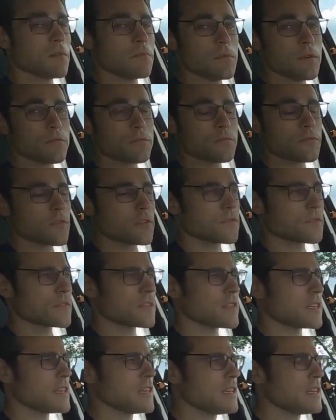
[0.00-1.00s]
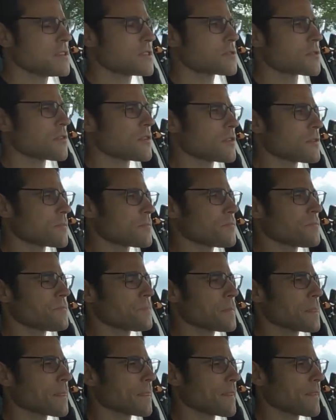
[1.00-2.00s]
We've driven the e-tron
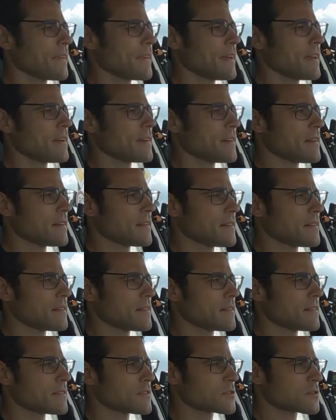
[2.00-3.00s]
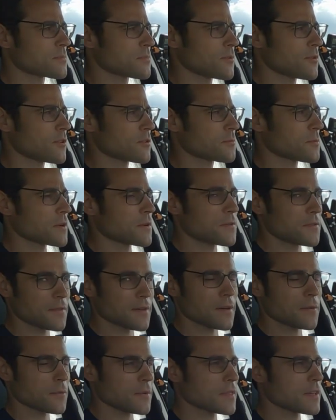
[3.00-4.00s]

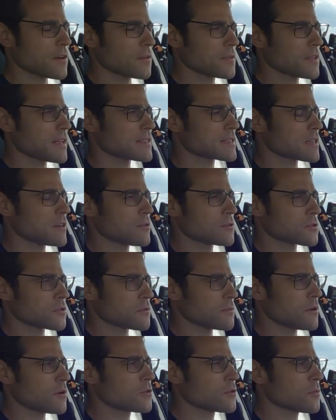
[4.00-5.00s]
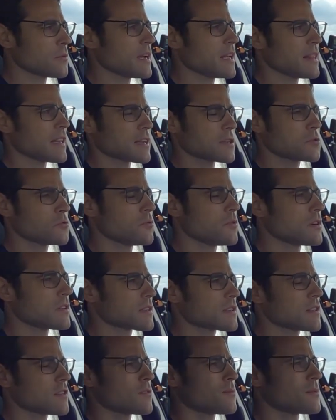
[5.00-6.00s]
Sportback without the S also on the motorway, like
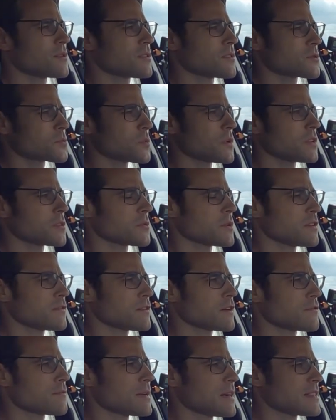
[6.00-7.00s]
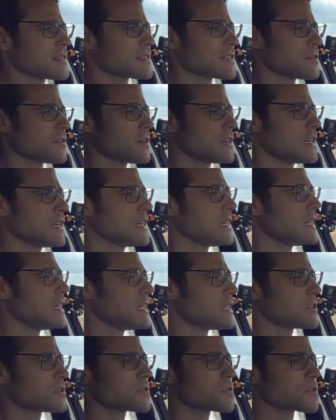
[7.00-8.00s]
200 kilometers, 125 miles an hour.
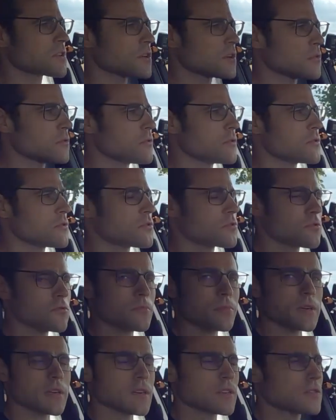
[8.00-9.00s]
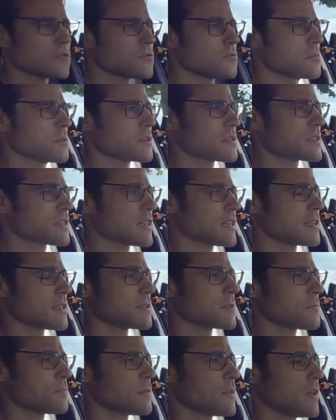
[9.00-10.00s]
It's so super silent.